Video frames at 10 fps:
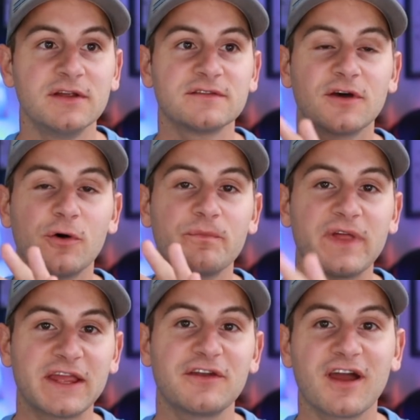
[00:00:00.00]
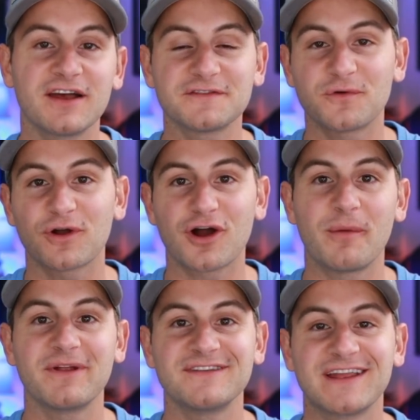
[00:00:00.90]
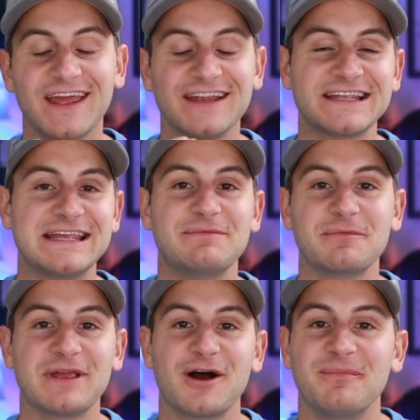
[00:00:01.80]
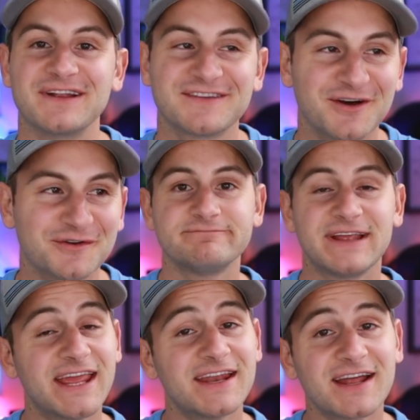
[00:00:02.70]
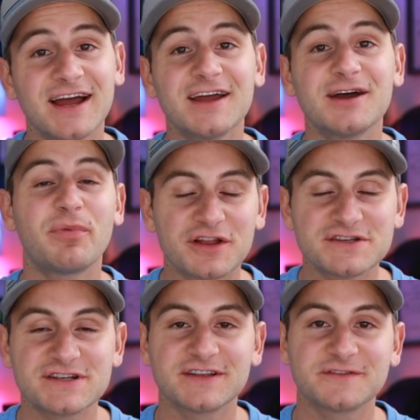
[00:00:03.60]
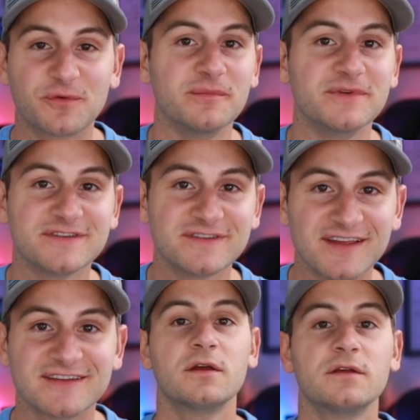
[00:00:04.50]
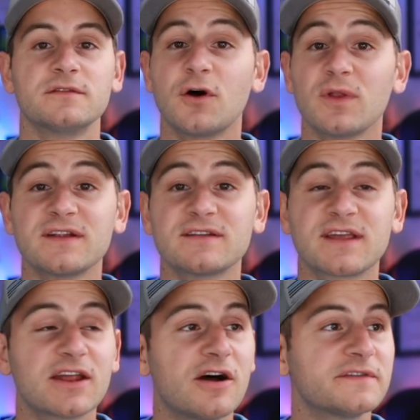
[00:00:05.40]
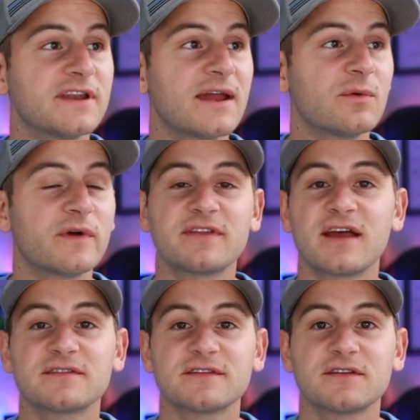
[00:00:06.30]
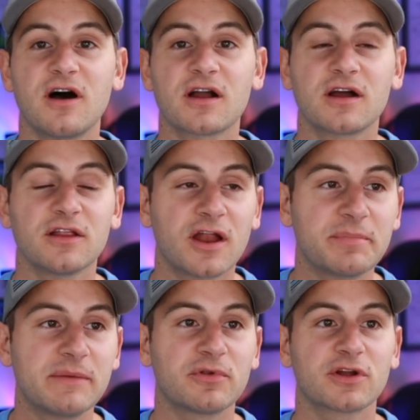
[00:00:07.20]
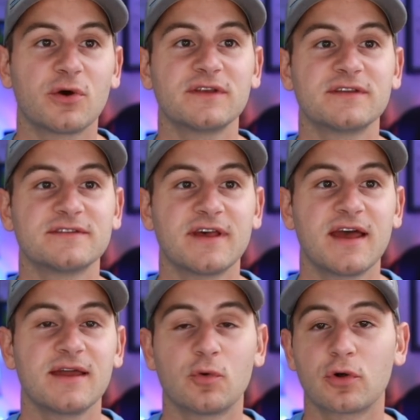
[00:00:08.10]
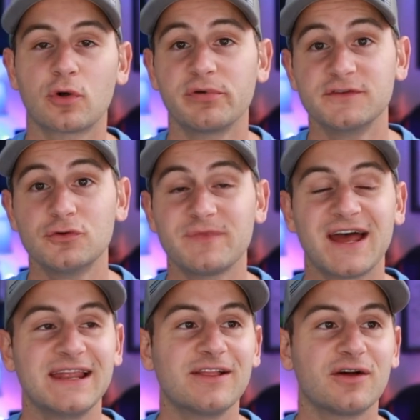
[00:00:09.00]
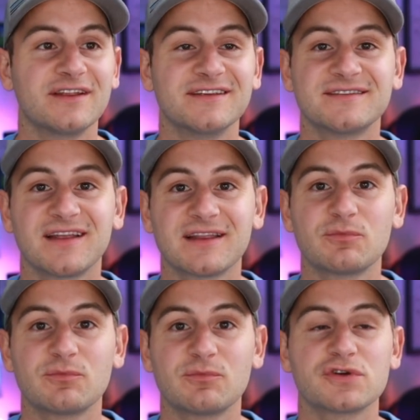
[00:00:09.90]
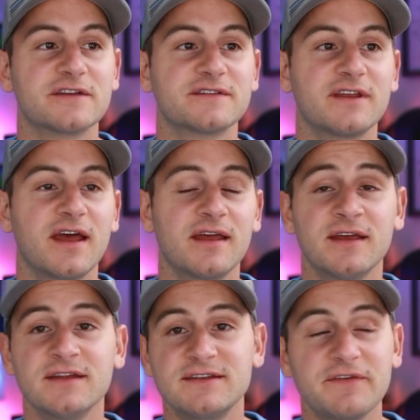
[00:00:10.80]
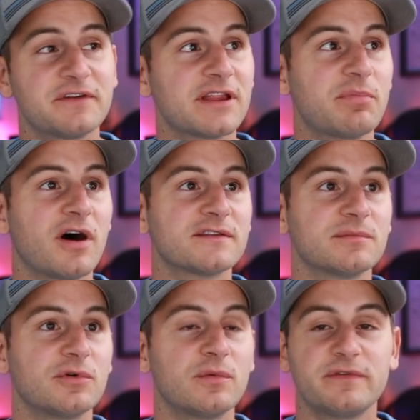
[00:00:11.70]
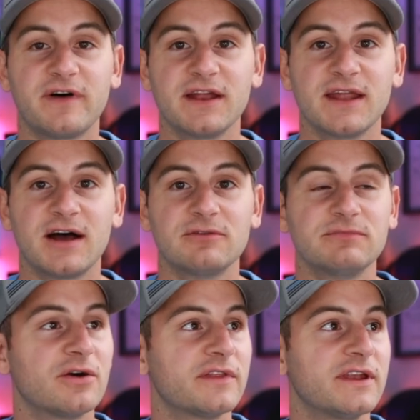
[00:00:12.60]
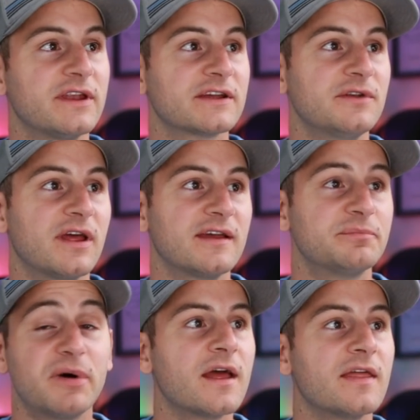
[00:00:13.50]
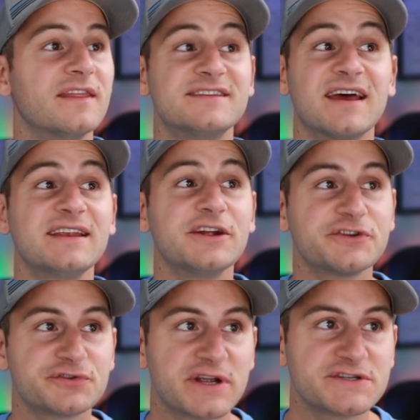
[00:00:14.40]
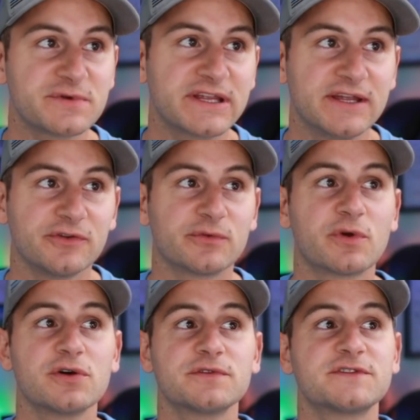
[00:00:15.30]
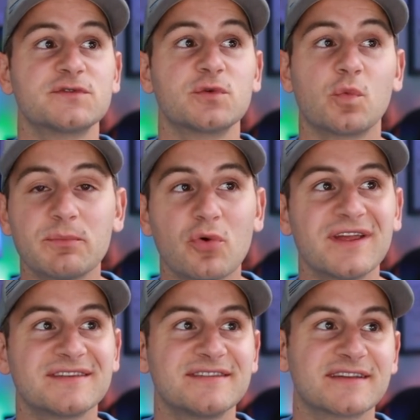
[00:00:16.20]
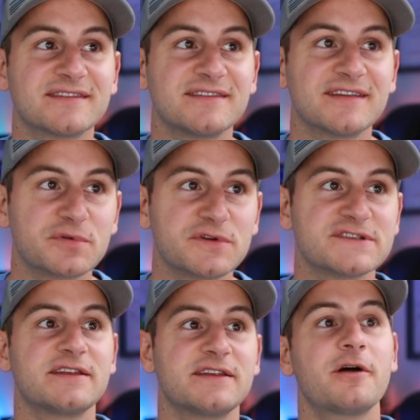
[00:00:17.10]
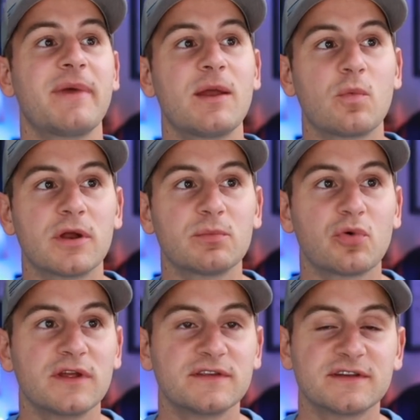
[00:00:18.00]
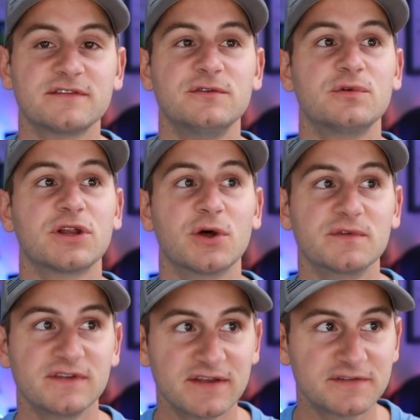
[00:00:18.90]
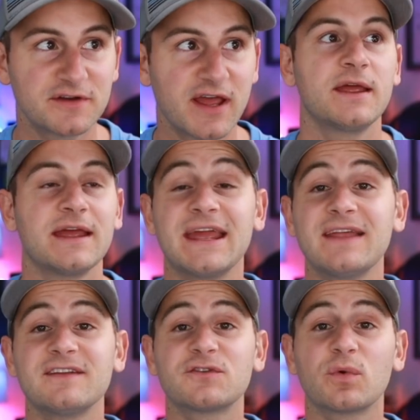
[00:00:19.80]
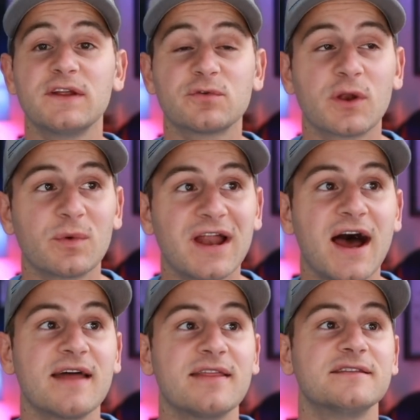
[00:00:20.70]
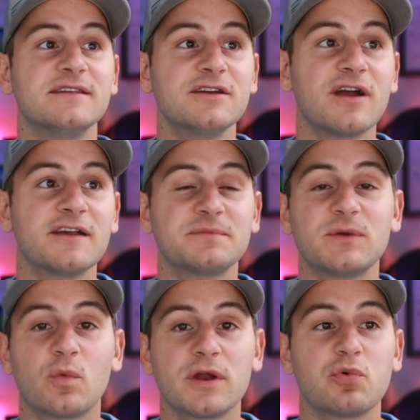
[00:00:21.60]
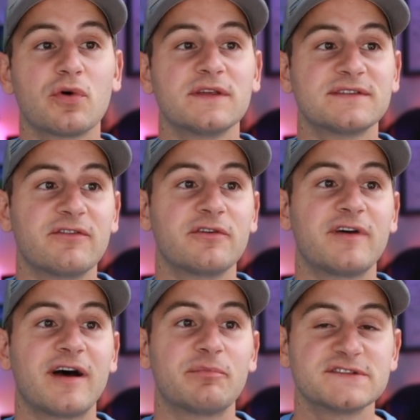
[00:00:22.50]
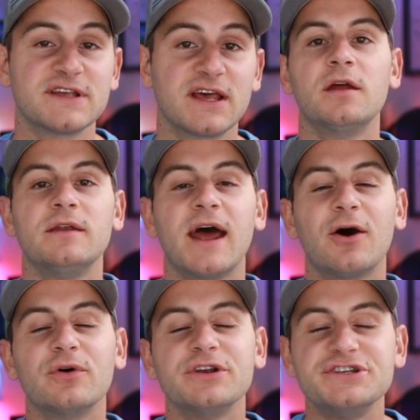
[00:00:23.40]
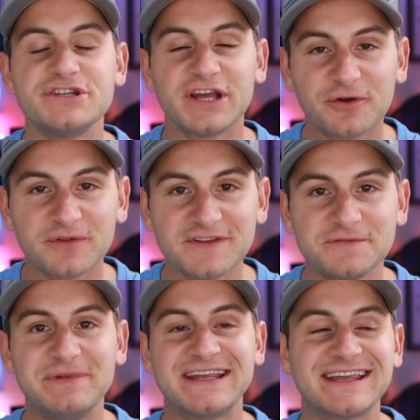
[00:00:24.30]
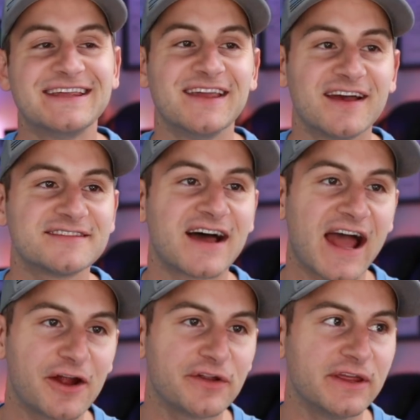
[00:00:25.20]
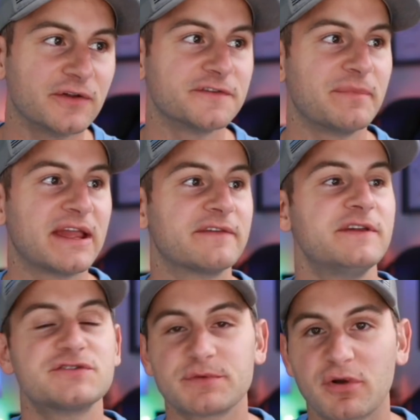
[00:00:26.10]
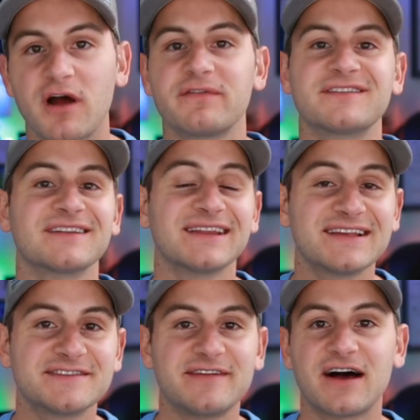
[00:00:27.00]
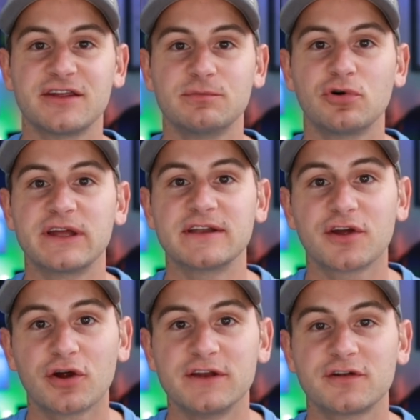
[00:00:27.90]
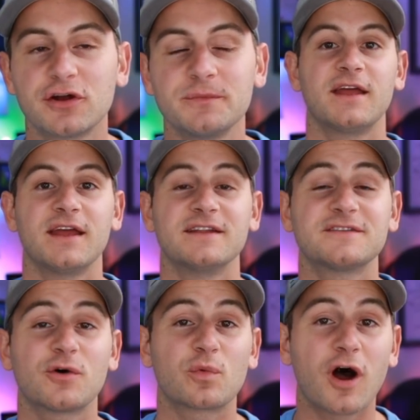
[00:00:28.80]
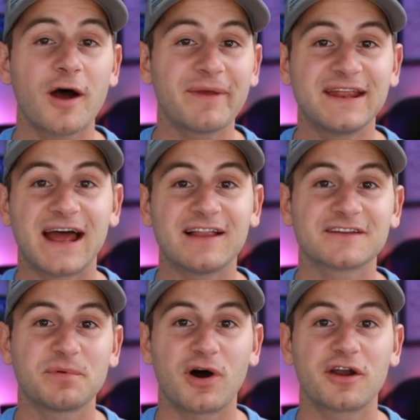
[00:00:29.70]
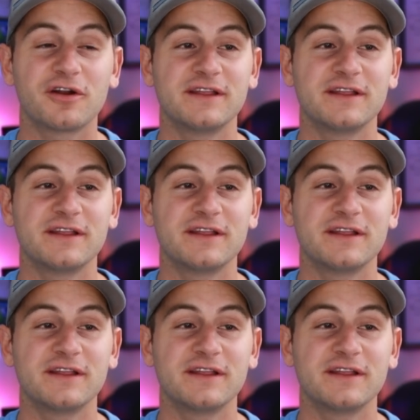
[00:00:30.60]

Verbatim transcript: So thank you guys for commenting and keeping me on my toes, and I apologize for the mistakes. So let's kick it off today with Tesla stock. A lot of people are going to say or presume that Elon is selling more shares today. Definitely possible, we'll find out, you know, in the next few days, but the 10-year treasury yield rose to 1.66% from a 1.62 close yesterday, and the 2021 high this year has been 1.75%. Now, generally speaking, yes, higher yields make future profits less valuable in current terms, and so Rob and and Alex Potter in